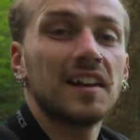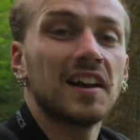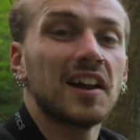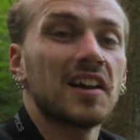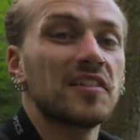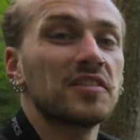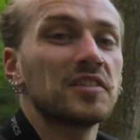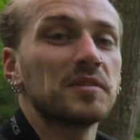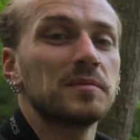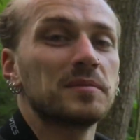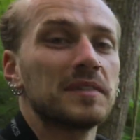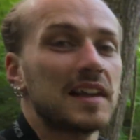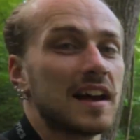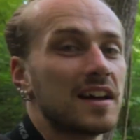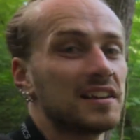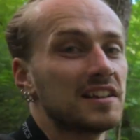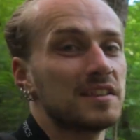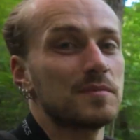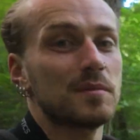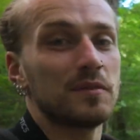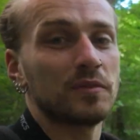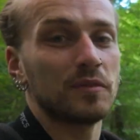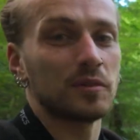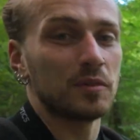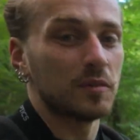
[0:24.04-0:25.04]
I've come down
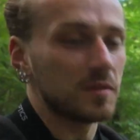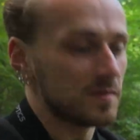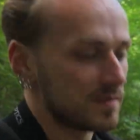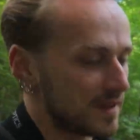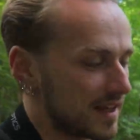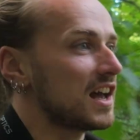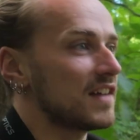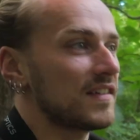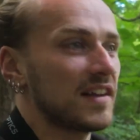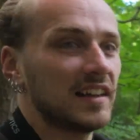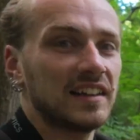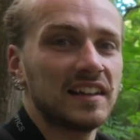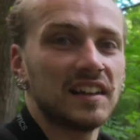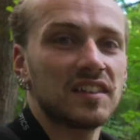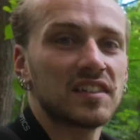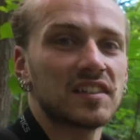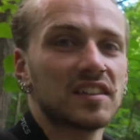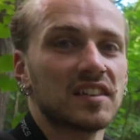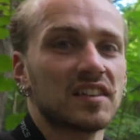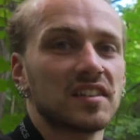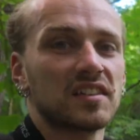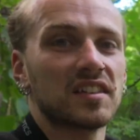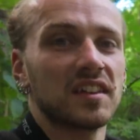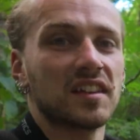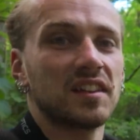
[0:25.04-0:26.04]
here before. I've had
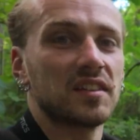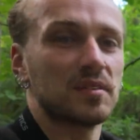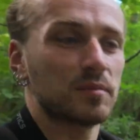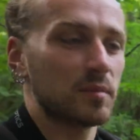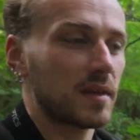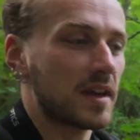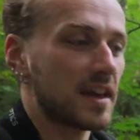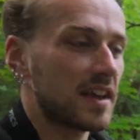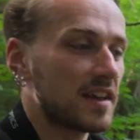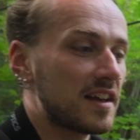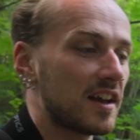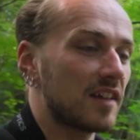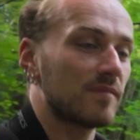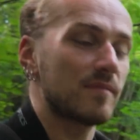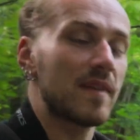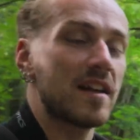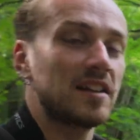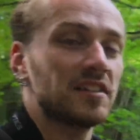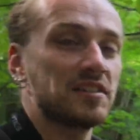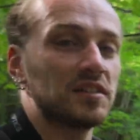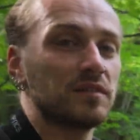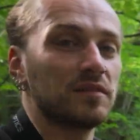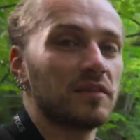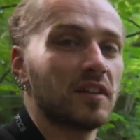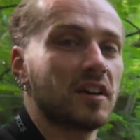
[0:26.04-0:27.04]
instances where I've
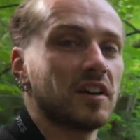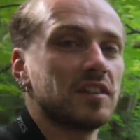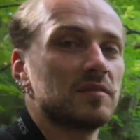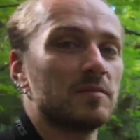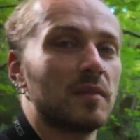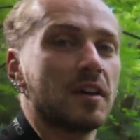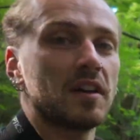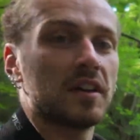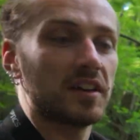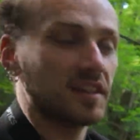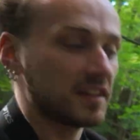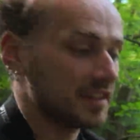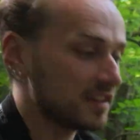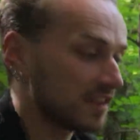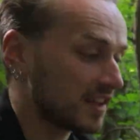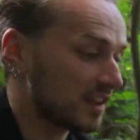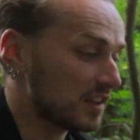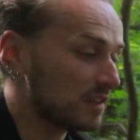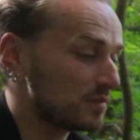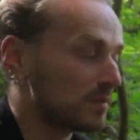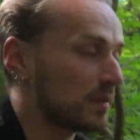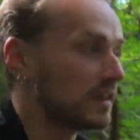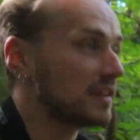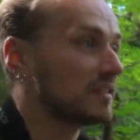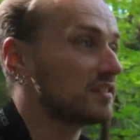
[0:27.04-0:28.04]
managed to find my key
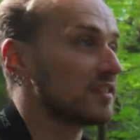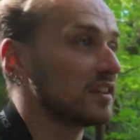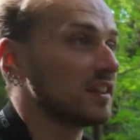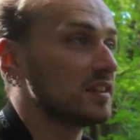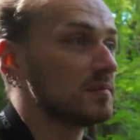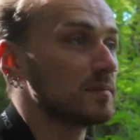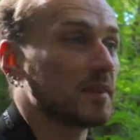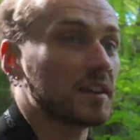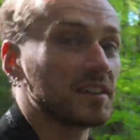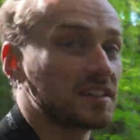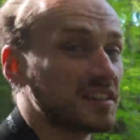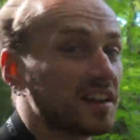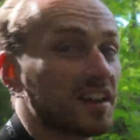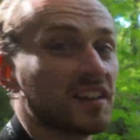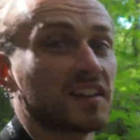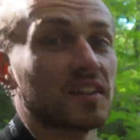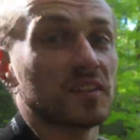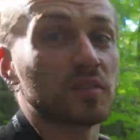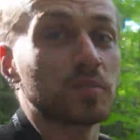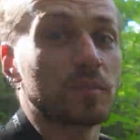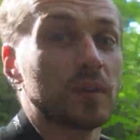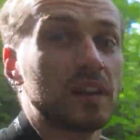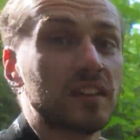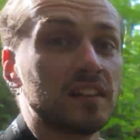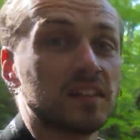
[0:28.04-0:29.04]
species, my target
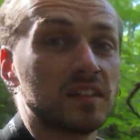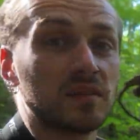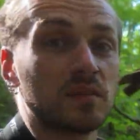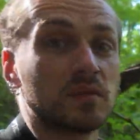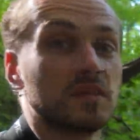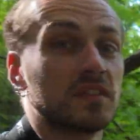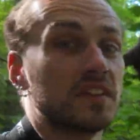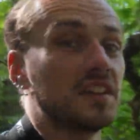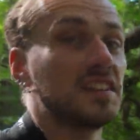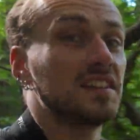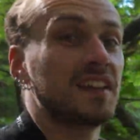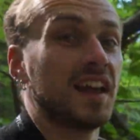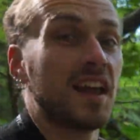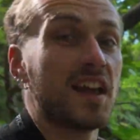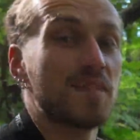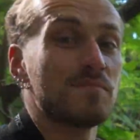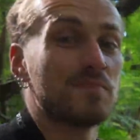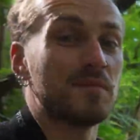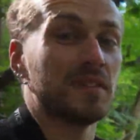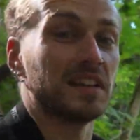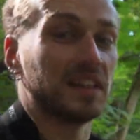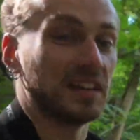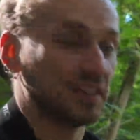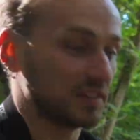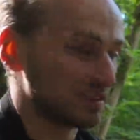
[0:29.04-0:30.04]
species, within 10
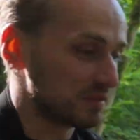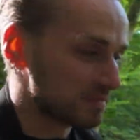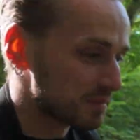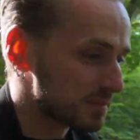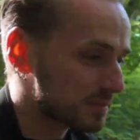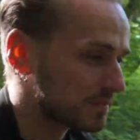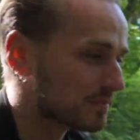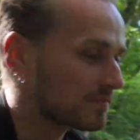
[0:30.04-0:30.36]
minutes.